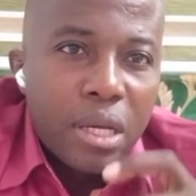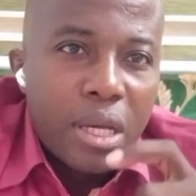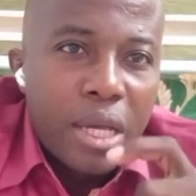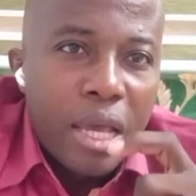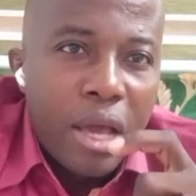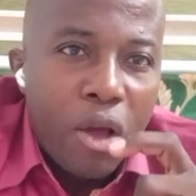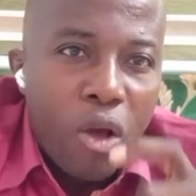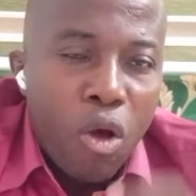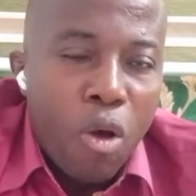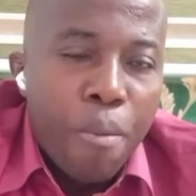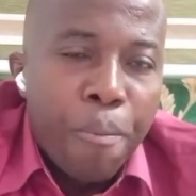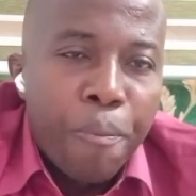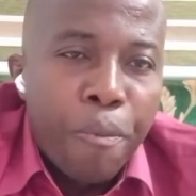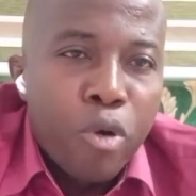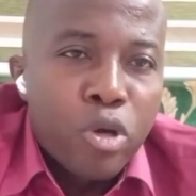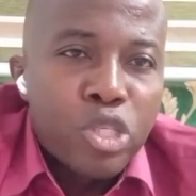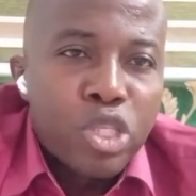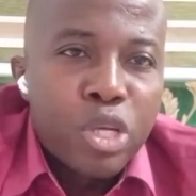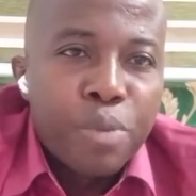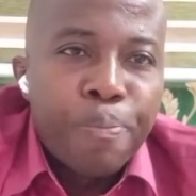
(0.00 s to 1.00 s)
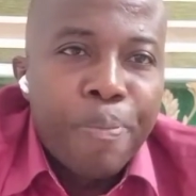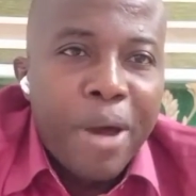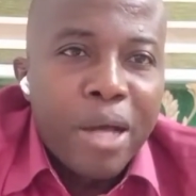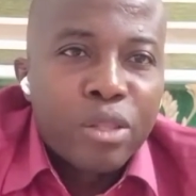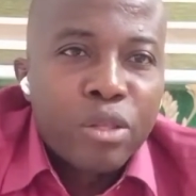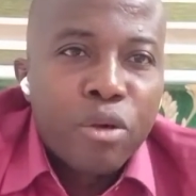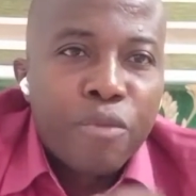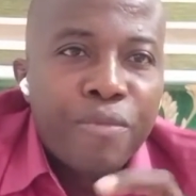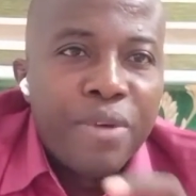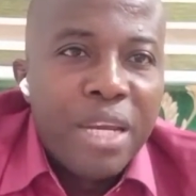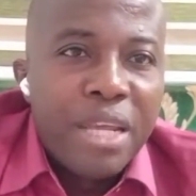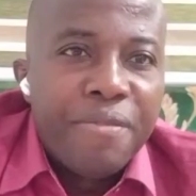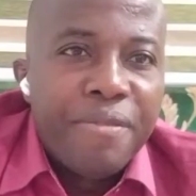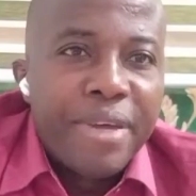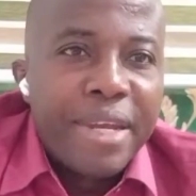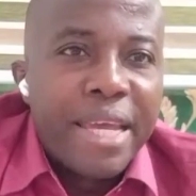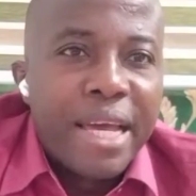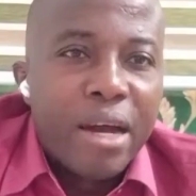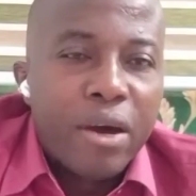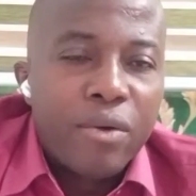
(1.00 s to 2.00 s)
a compulsory part of
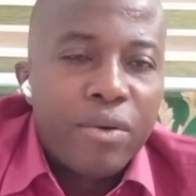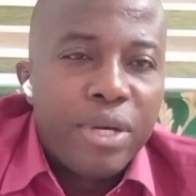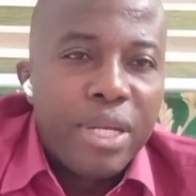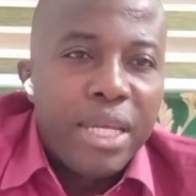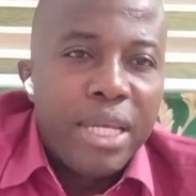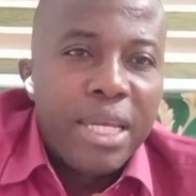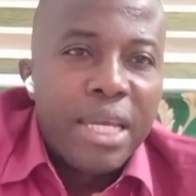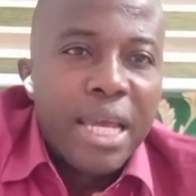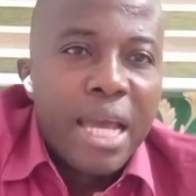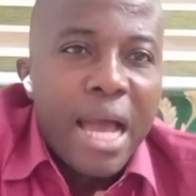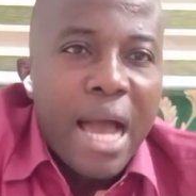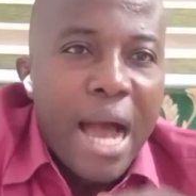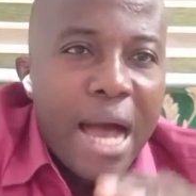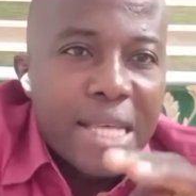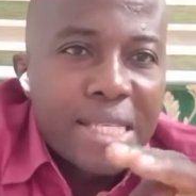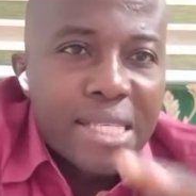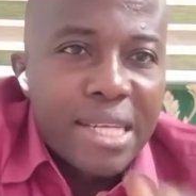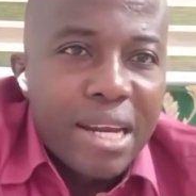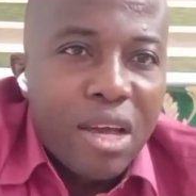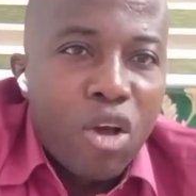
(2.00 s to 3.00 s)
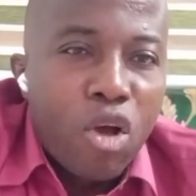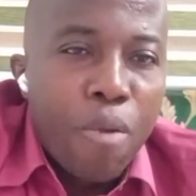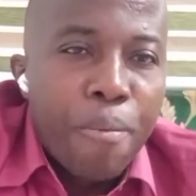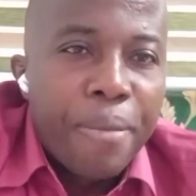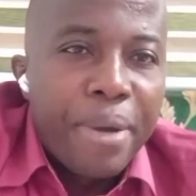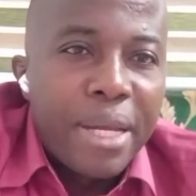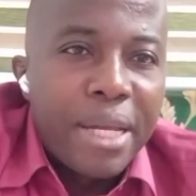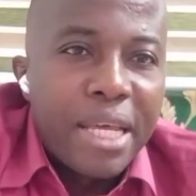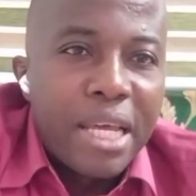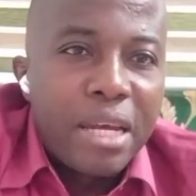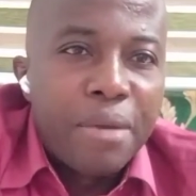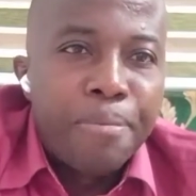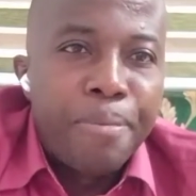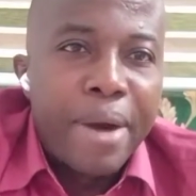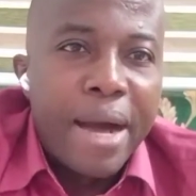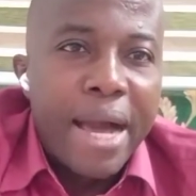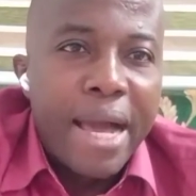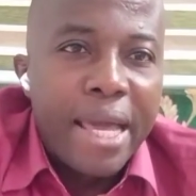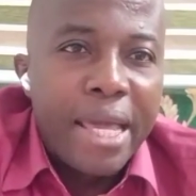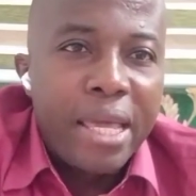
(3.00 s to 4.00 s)
living healthy as recommended
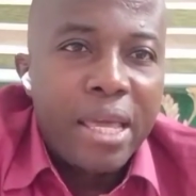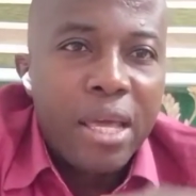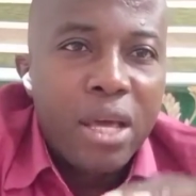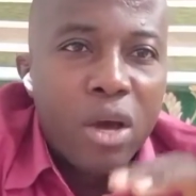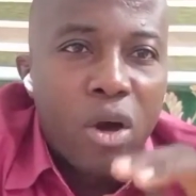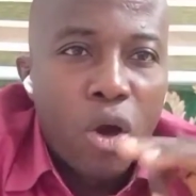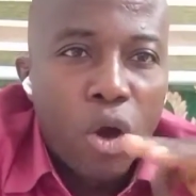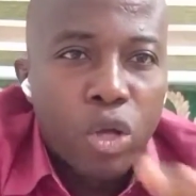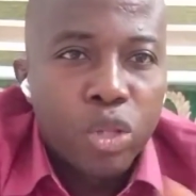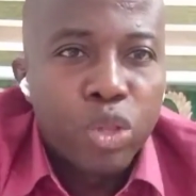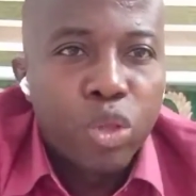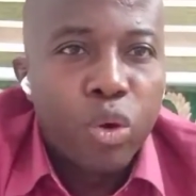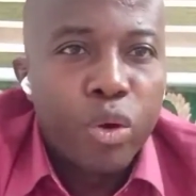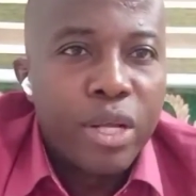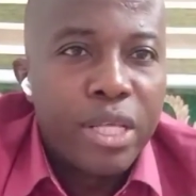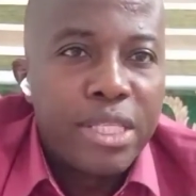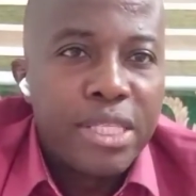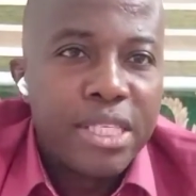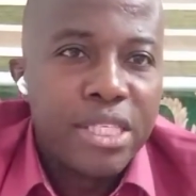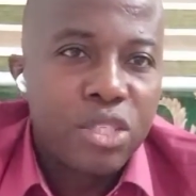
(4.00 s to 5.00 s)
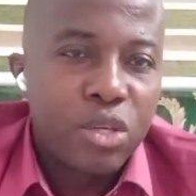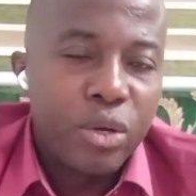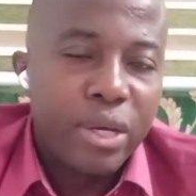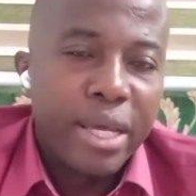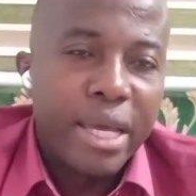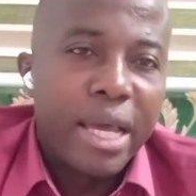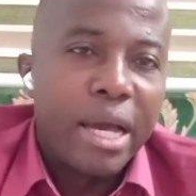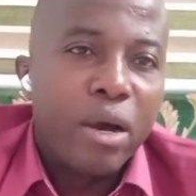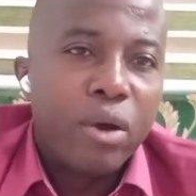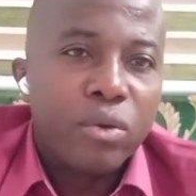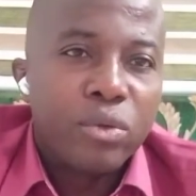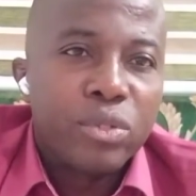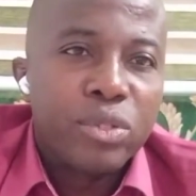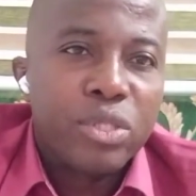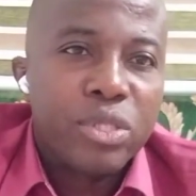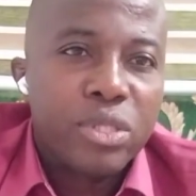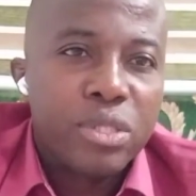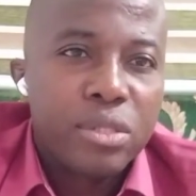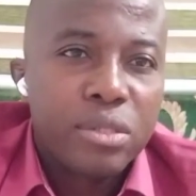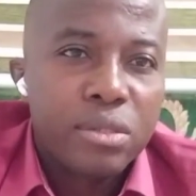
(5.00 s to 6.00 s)
by authorities on
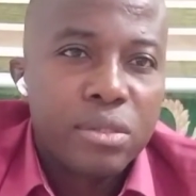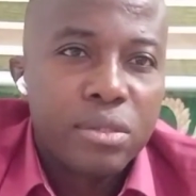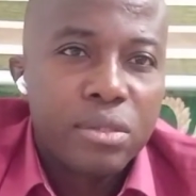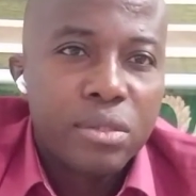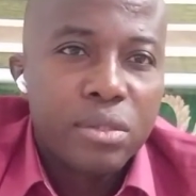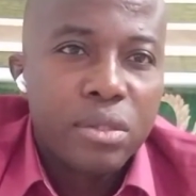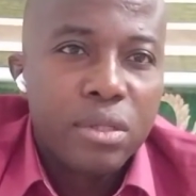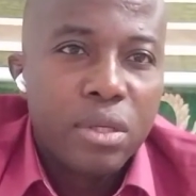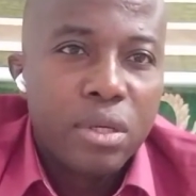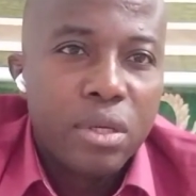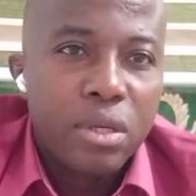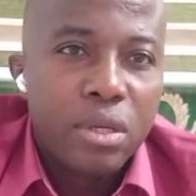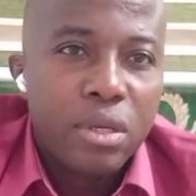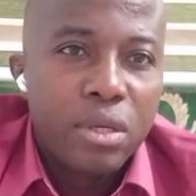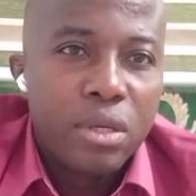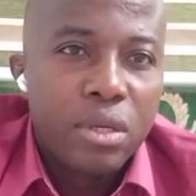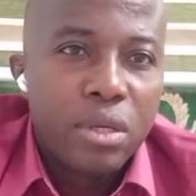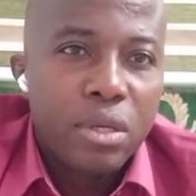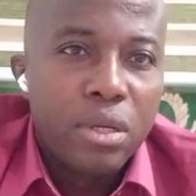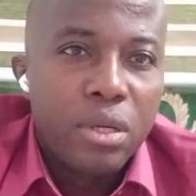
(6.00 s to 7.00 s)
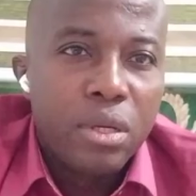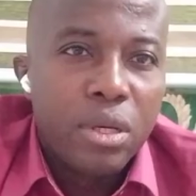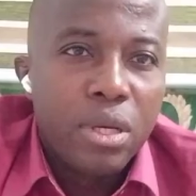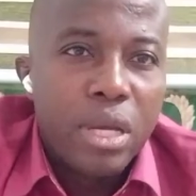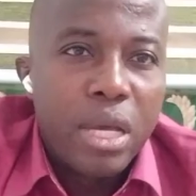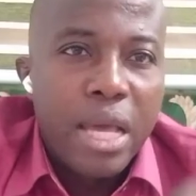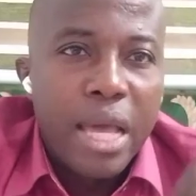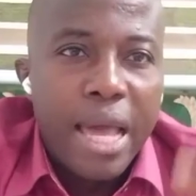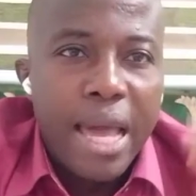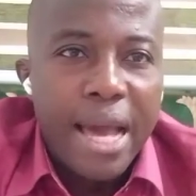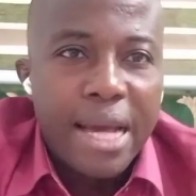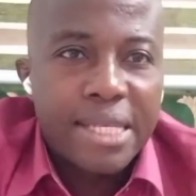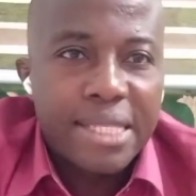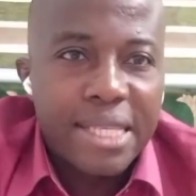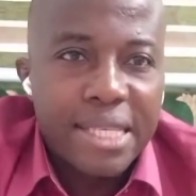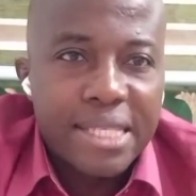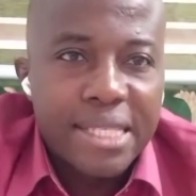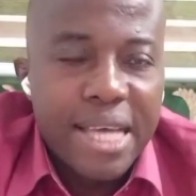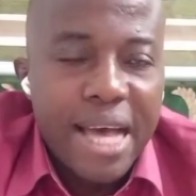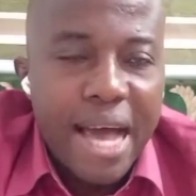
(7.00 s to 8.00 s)
health
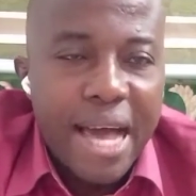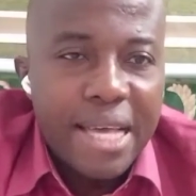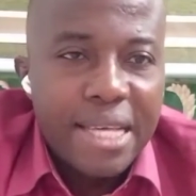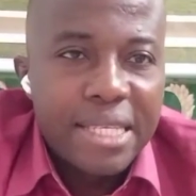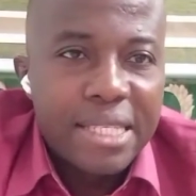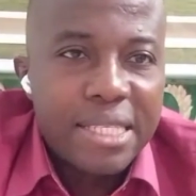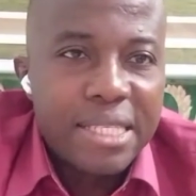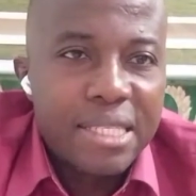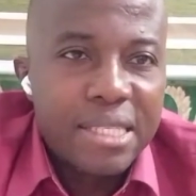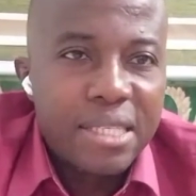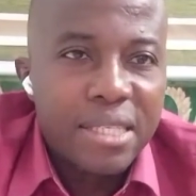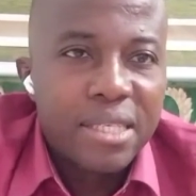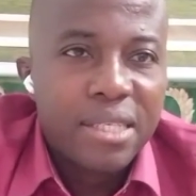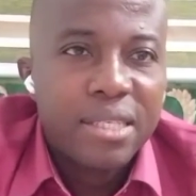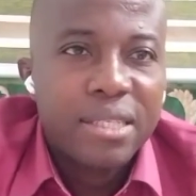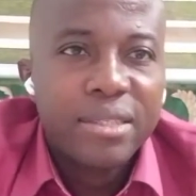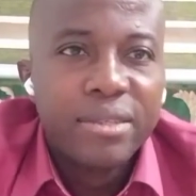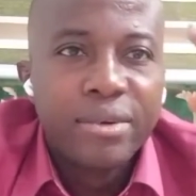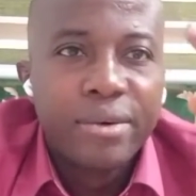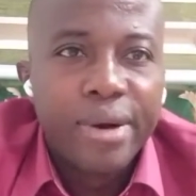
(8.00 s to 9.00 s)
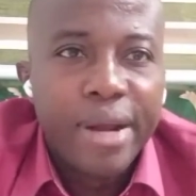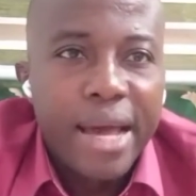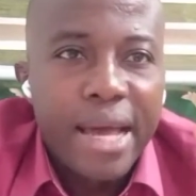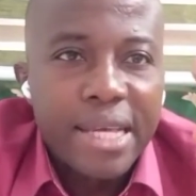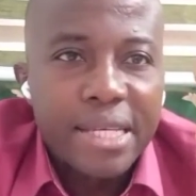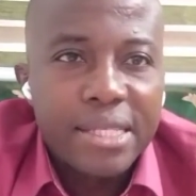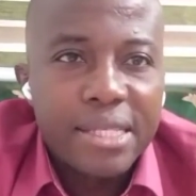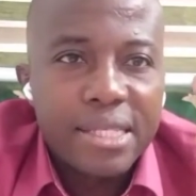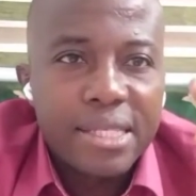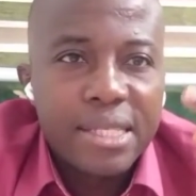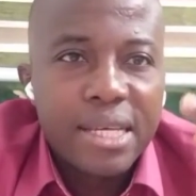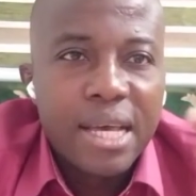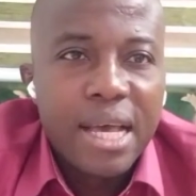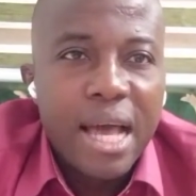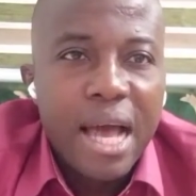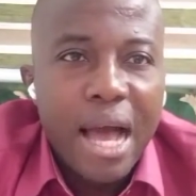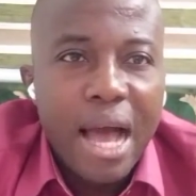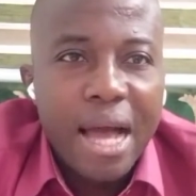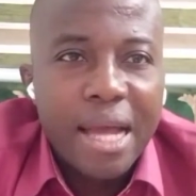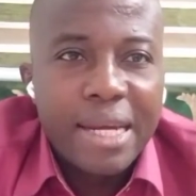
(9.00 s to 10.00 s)
exercise rest
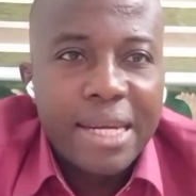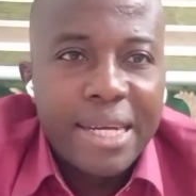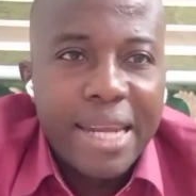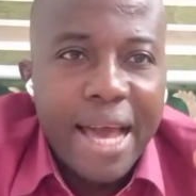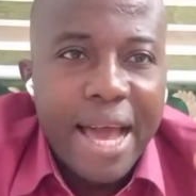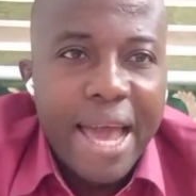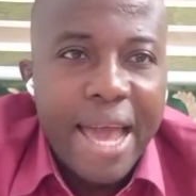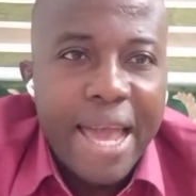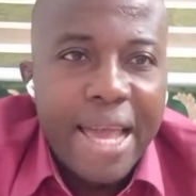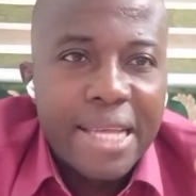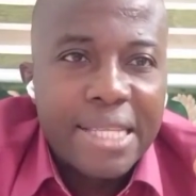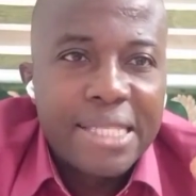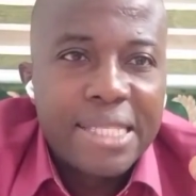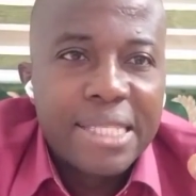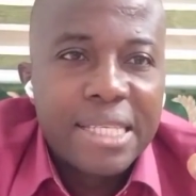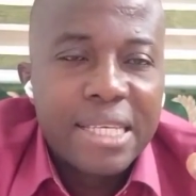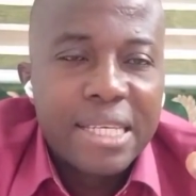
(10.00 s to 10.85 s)
and diet